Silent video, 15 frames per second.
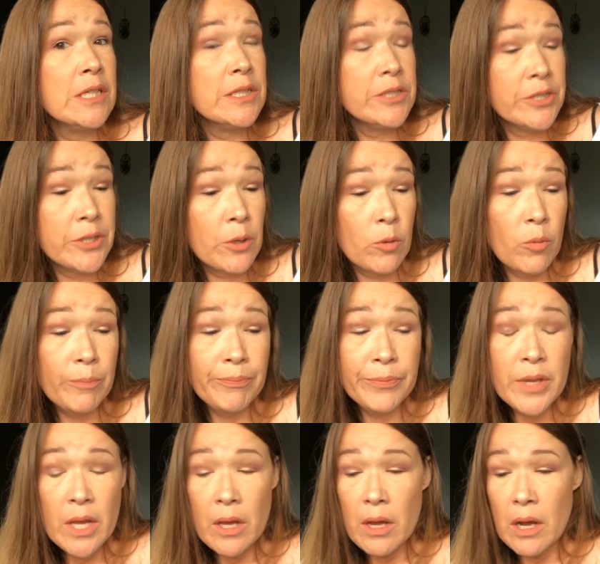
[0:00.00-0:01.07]
So
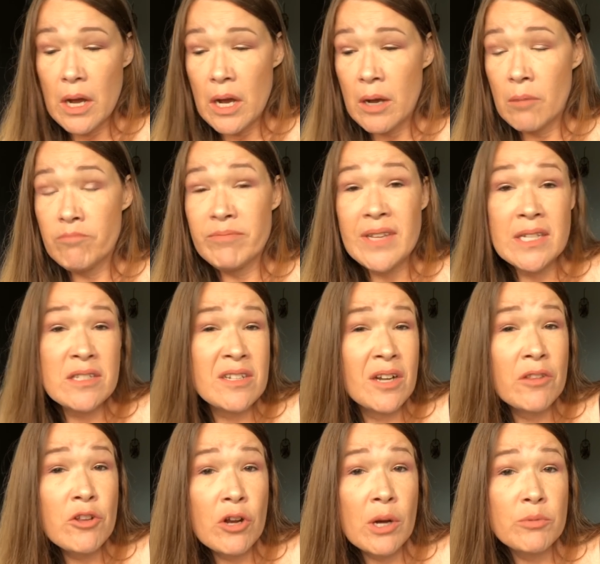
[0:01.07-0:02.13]
that's
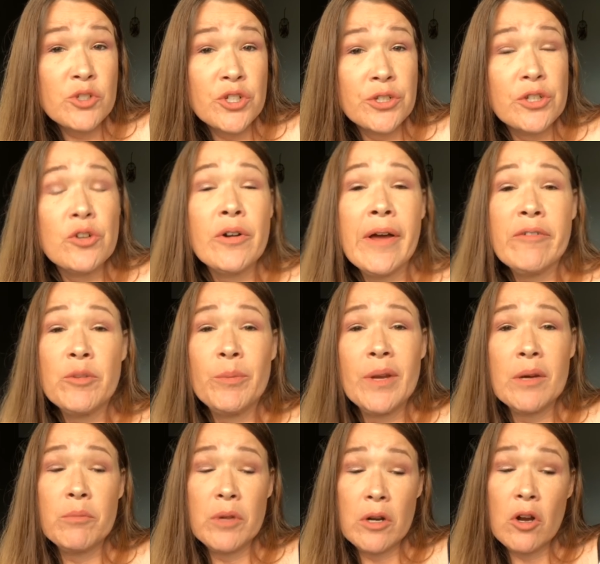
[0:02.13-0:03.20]
another option. You don't have to
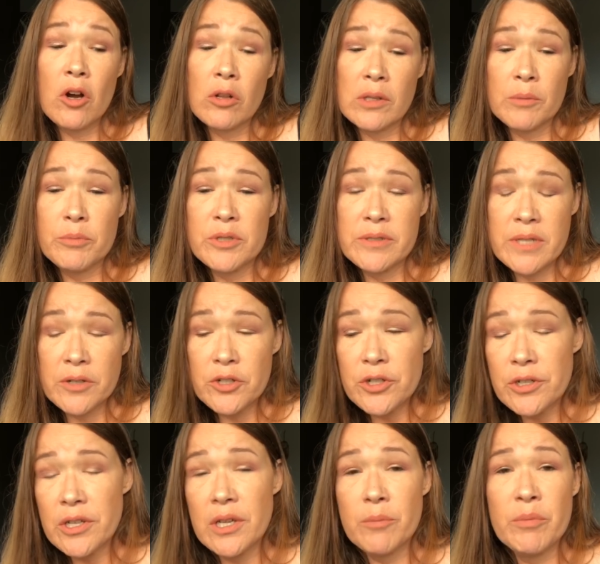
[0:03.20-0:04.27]
become an all-out presenter.
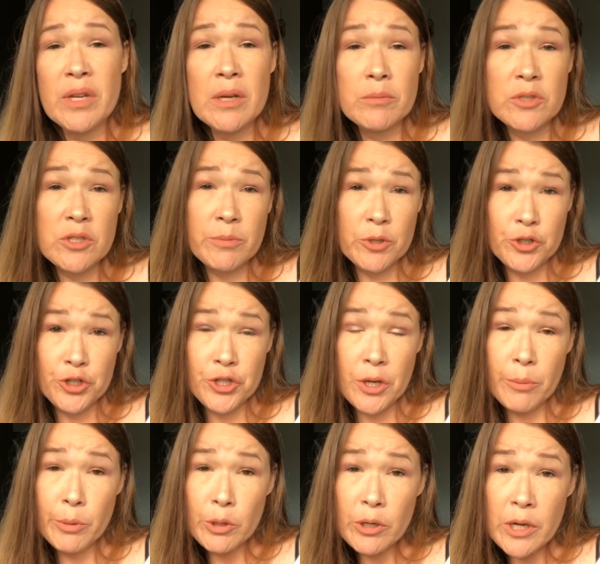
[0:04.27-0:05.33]
You can become a smart
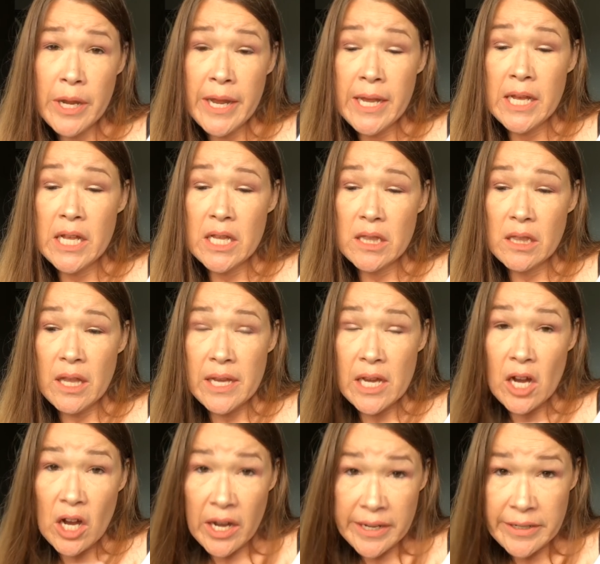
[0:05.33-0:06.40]
shopper like
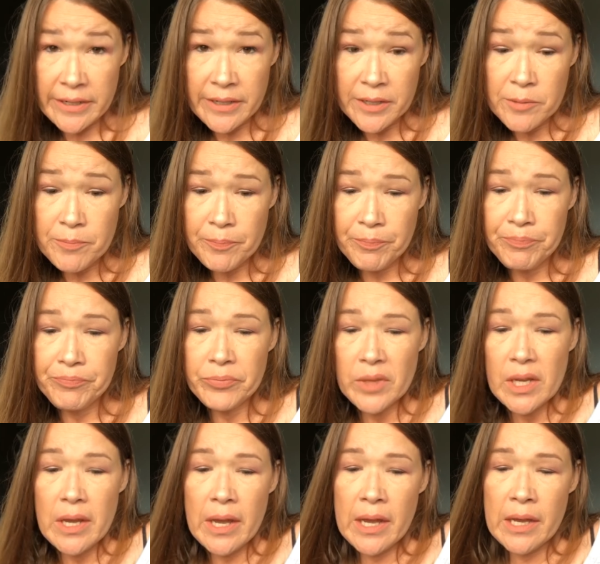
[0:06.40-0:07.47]
I did,
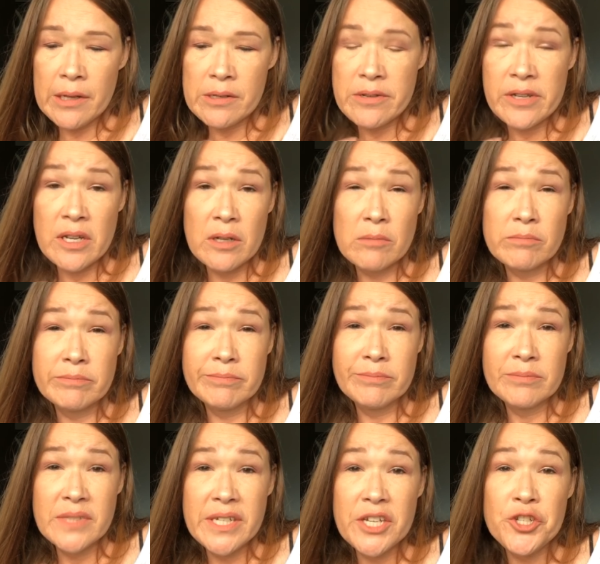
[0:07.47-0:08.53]
and
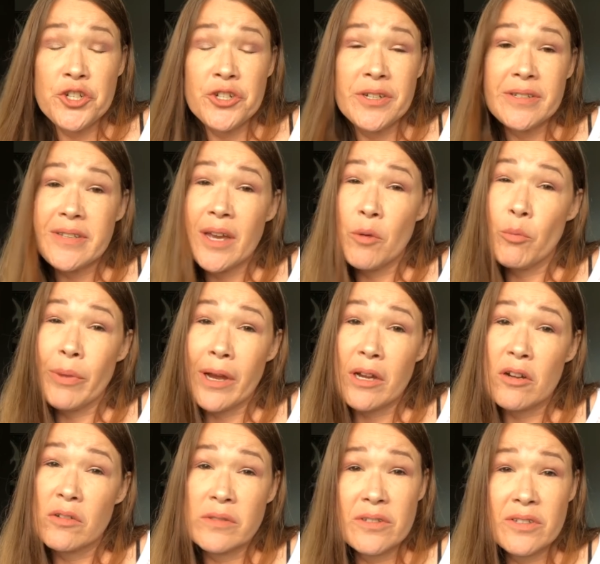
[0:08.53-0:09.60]
get your discount back
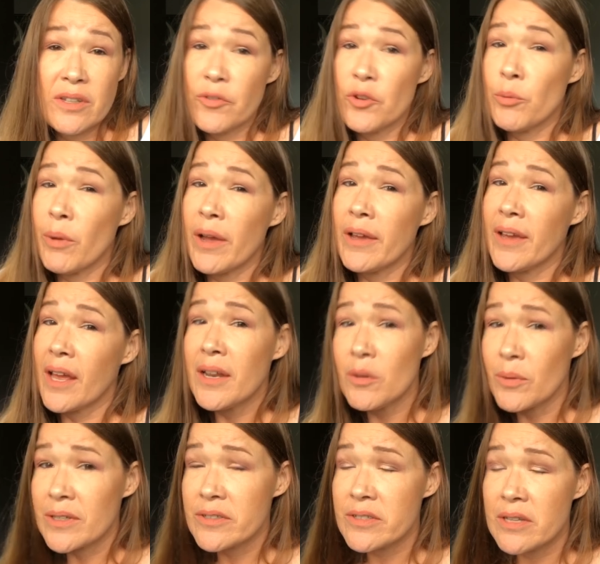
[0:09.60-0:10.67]
on the stuff you're buying
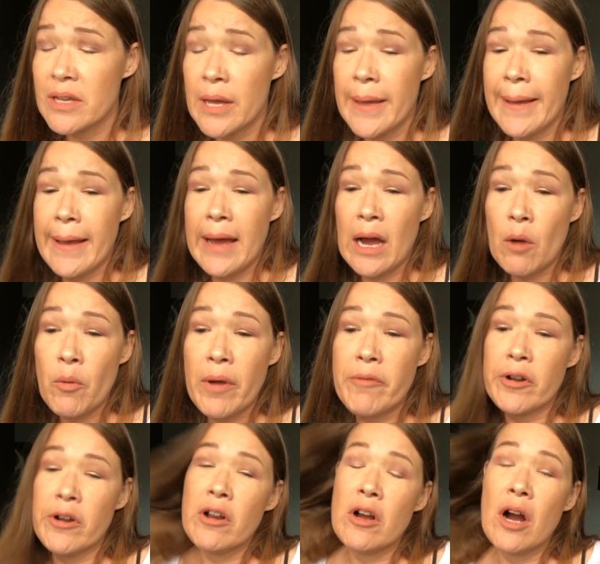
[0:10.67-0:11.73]
anyways.
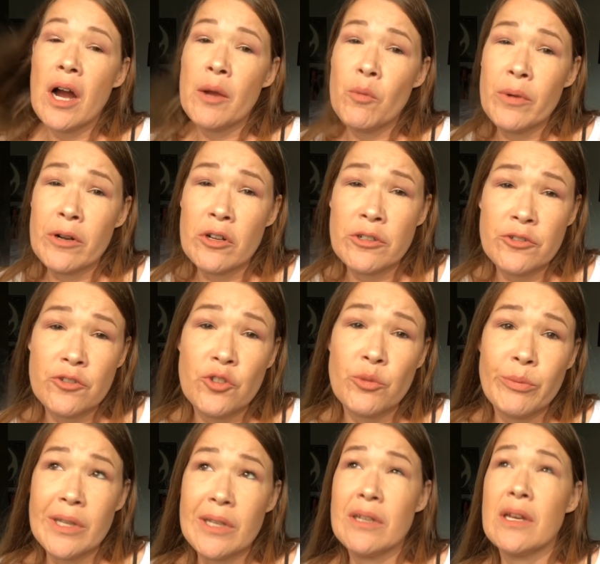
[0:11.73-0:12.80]
However, I went on to
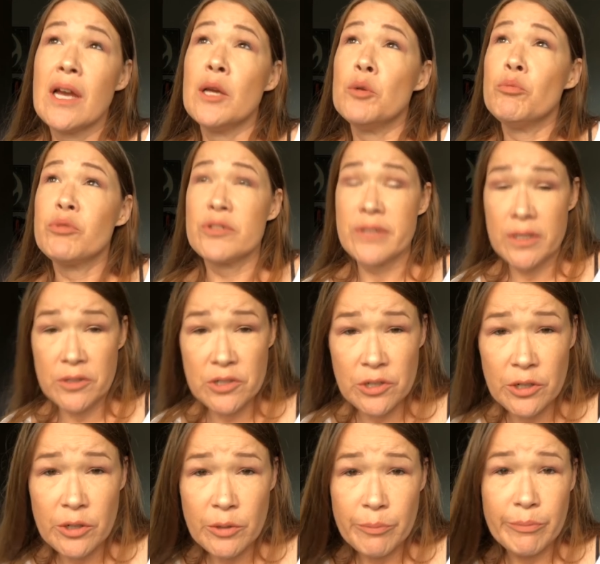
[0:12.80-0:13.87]
be a
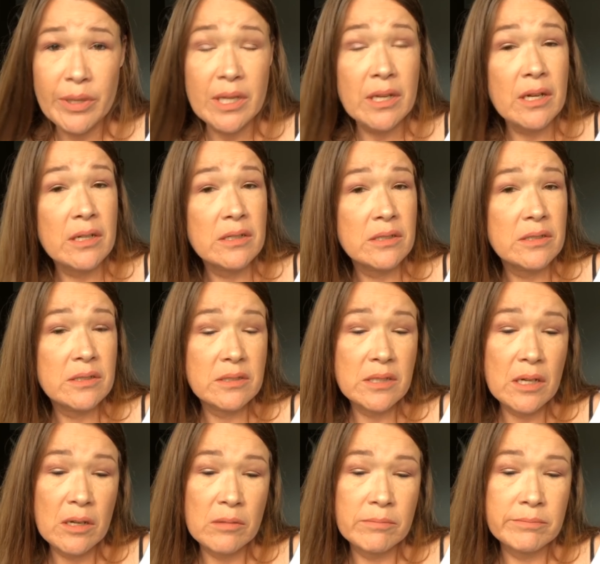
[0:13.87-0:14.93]
presenter because
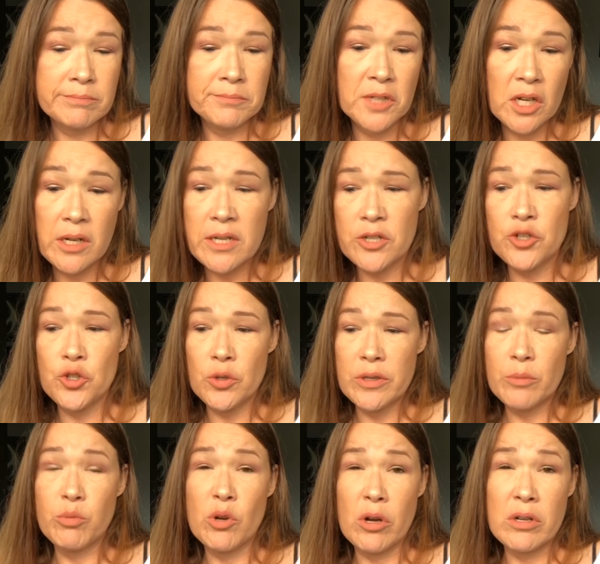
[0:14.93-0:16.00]
I enjoy
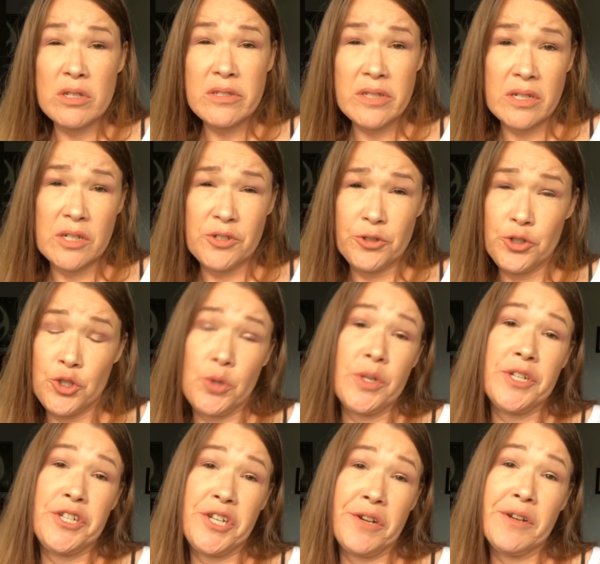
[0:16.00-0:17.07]
the products and I enjoy
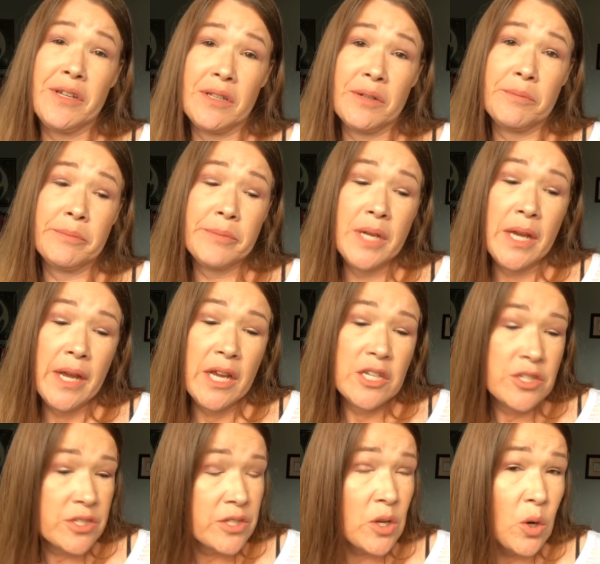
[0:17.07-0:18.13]
sharing them.
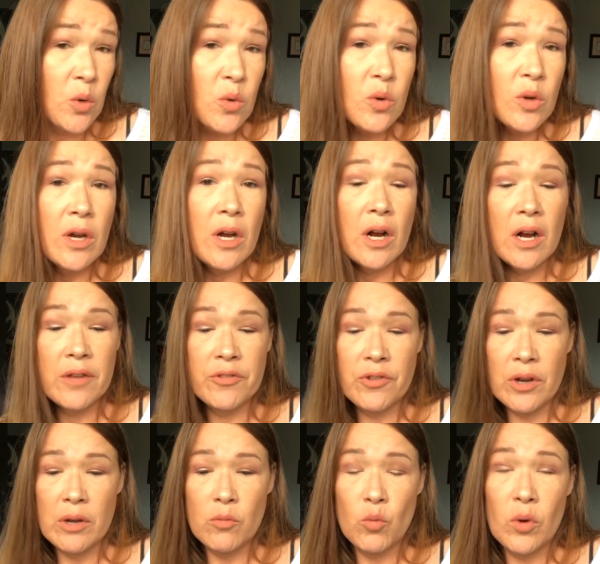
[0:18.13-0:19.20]
So I
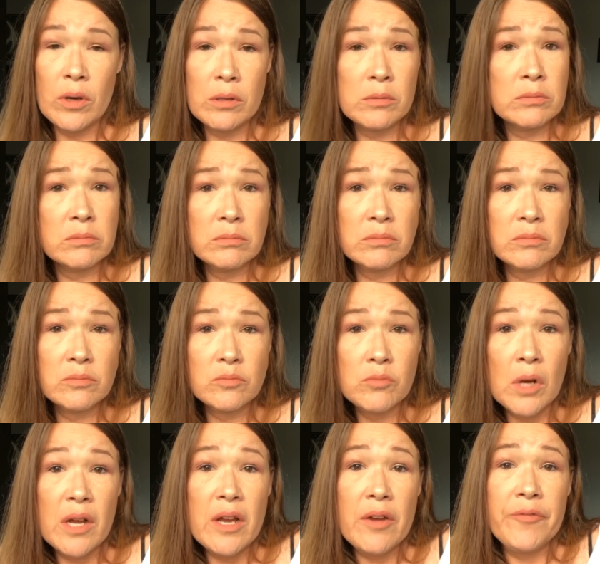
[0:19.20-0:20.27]
thought, well,
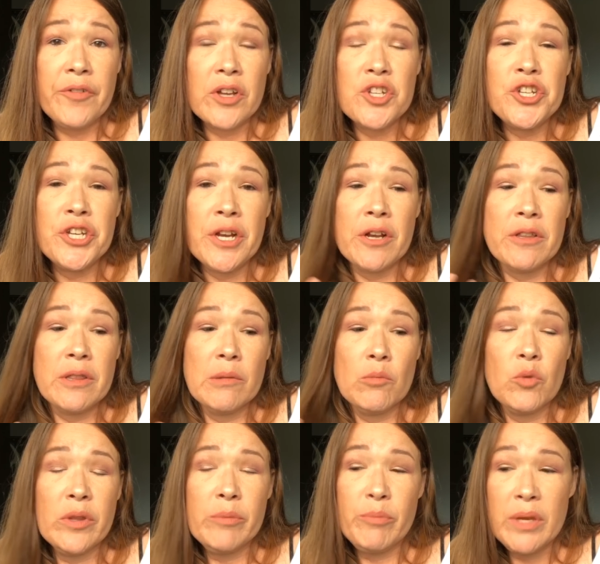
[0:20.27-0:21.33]
if I share them
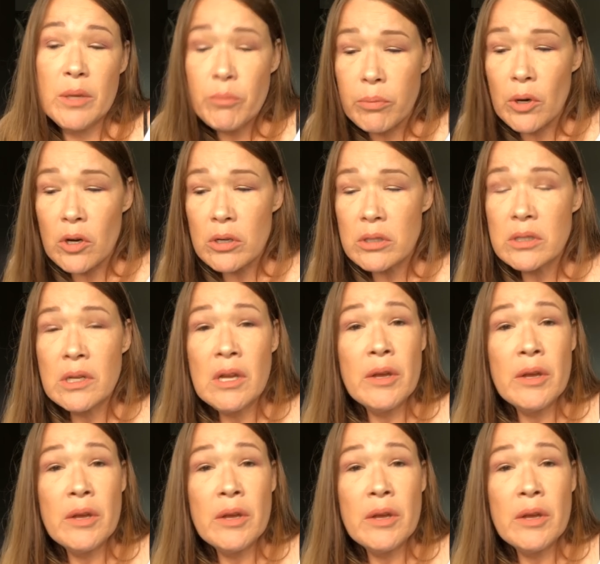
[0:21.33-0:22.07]
with people